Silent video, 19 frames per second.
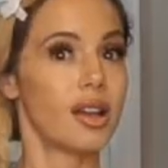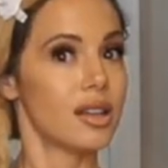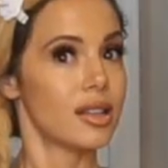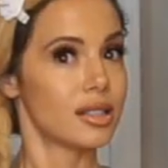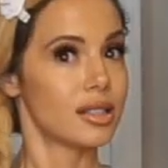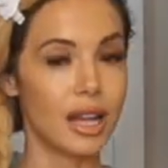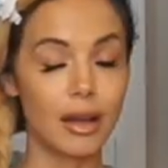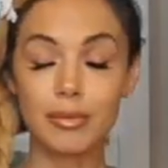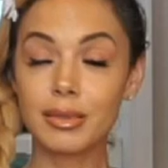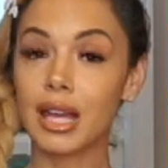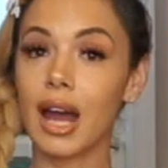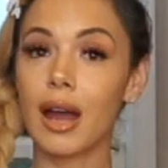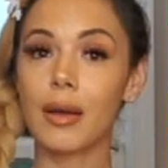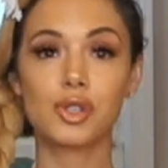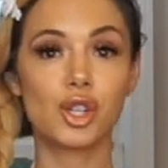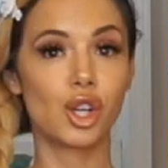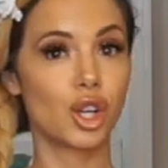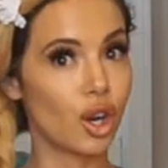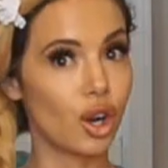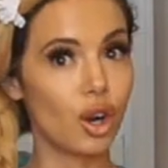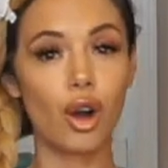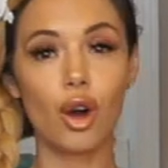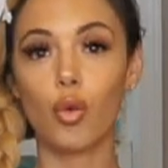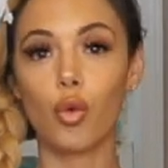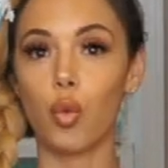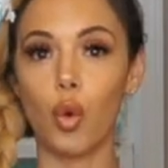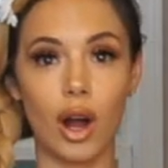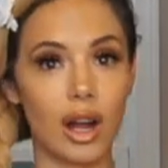Sometimes your
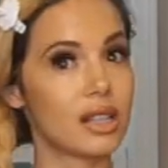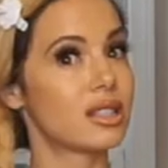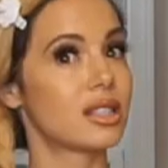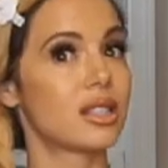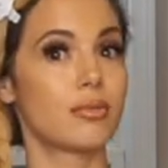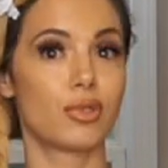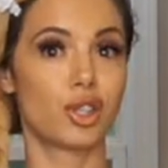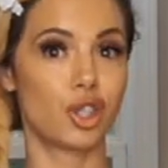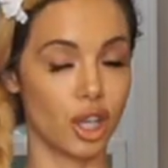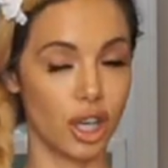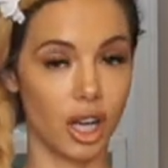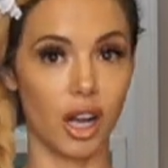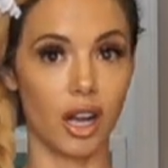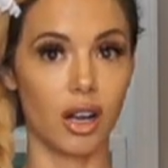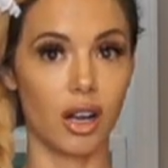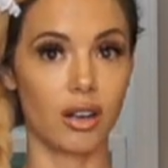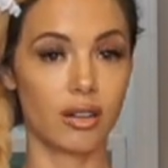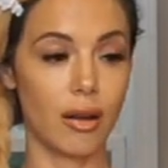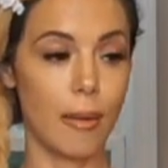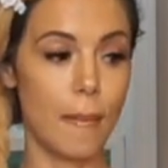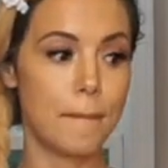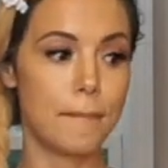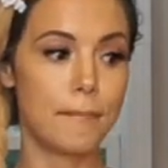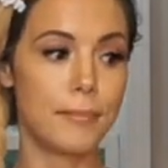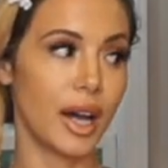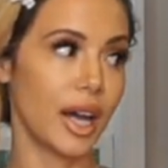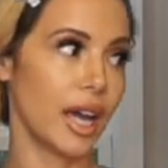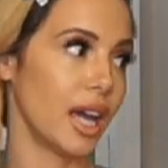girl wants some sugar,
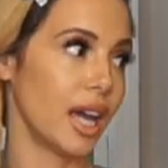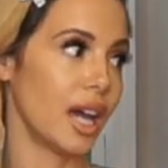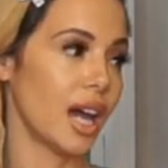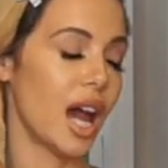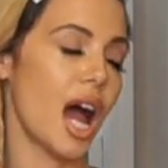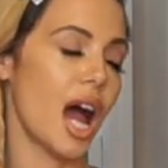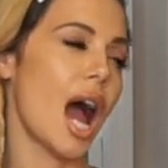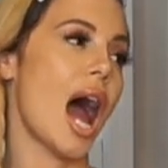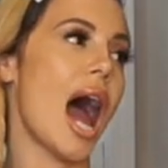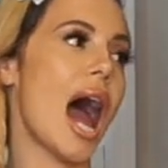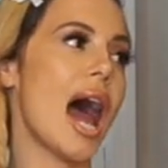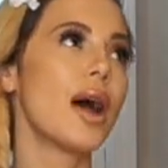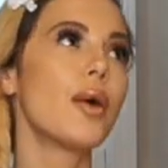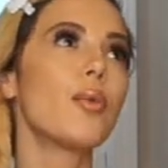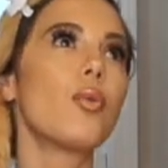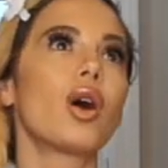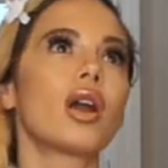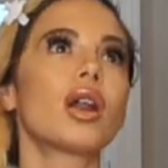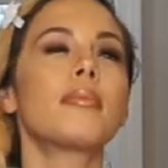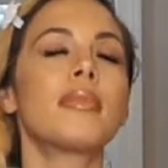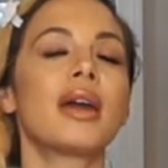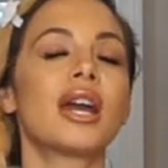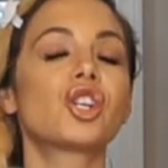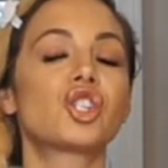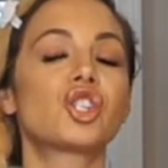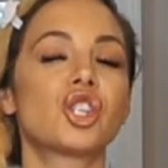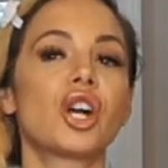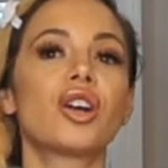but I want to make
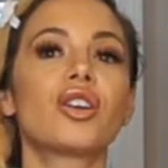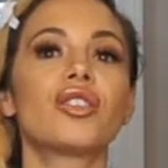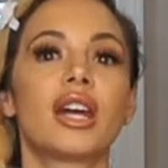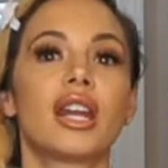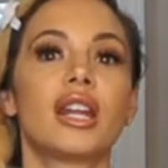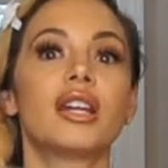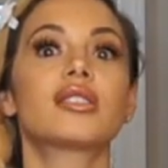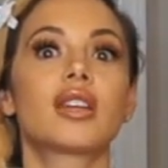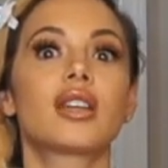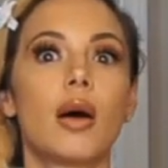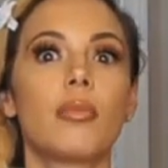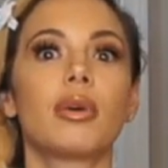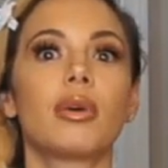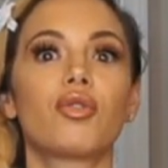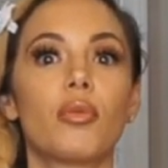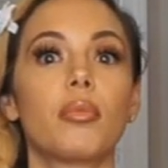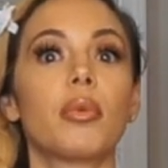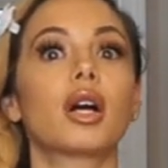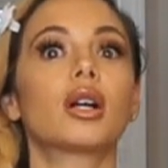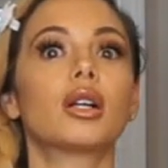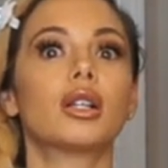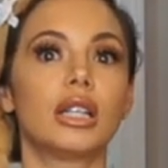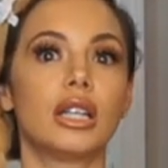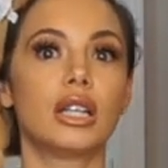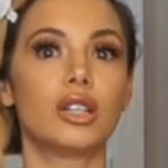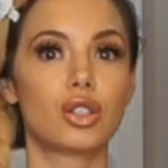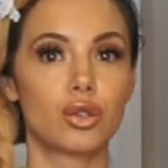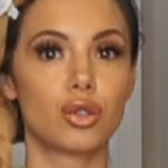sure that it's coming from a
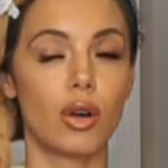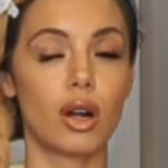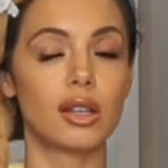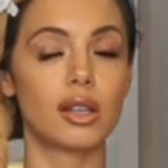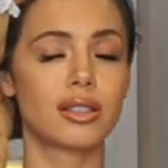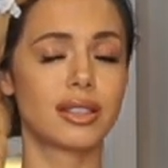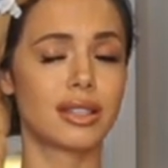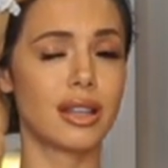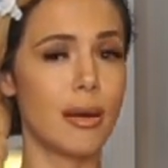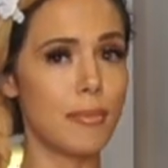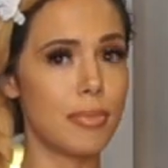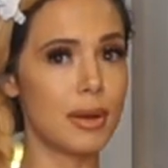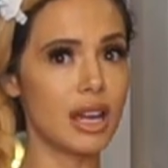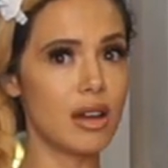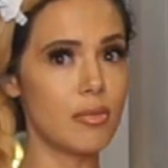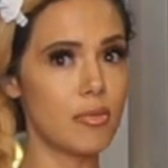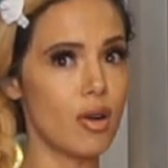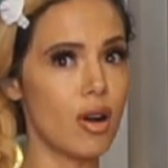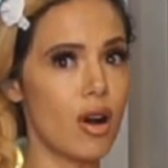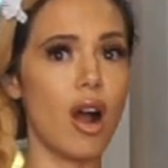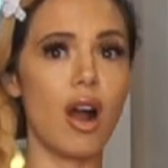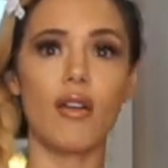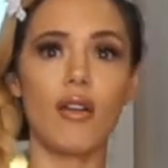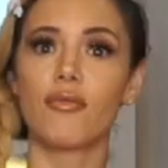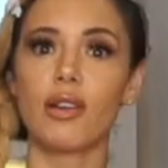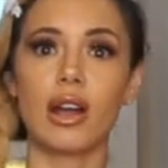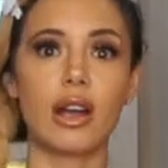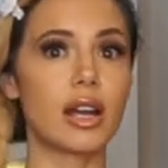clean source. Some people
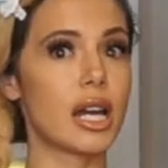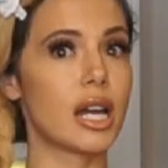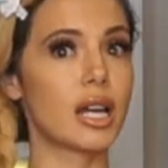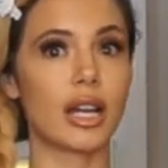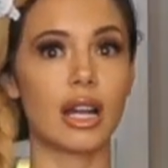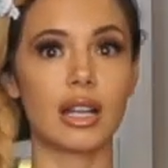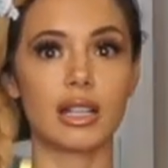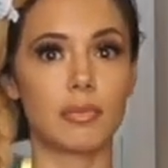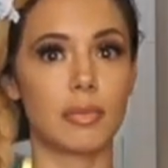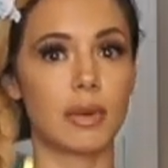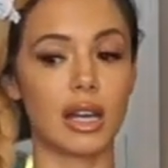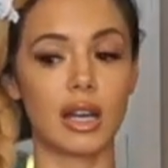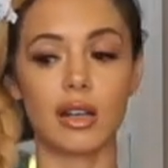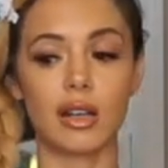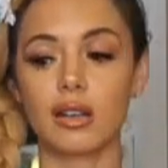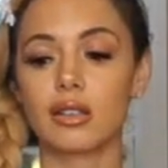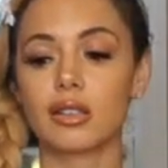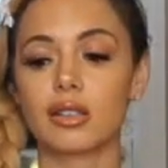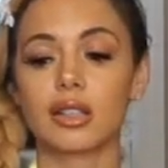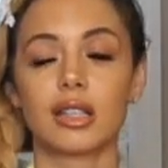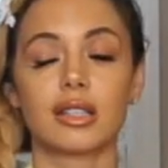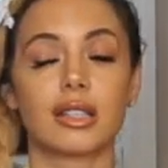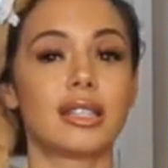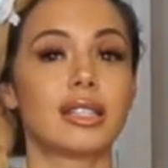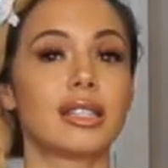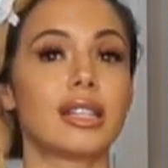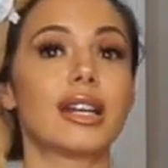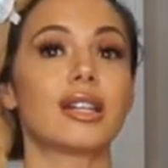are very against bananas because they
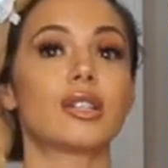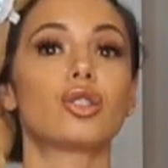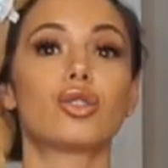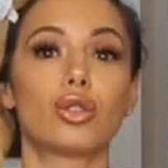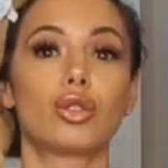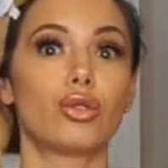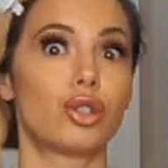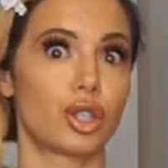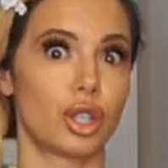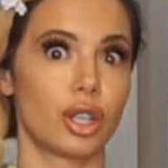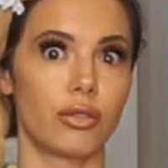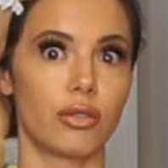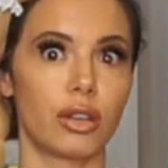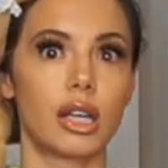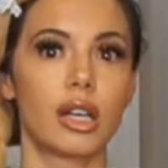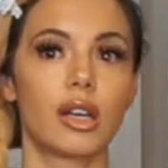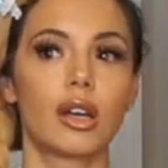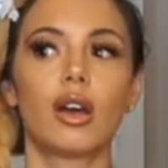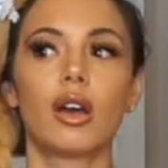say it's too sugary.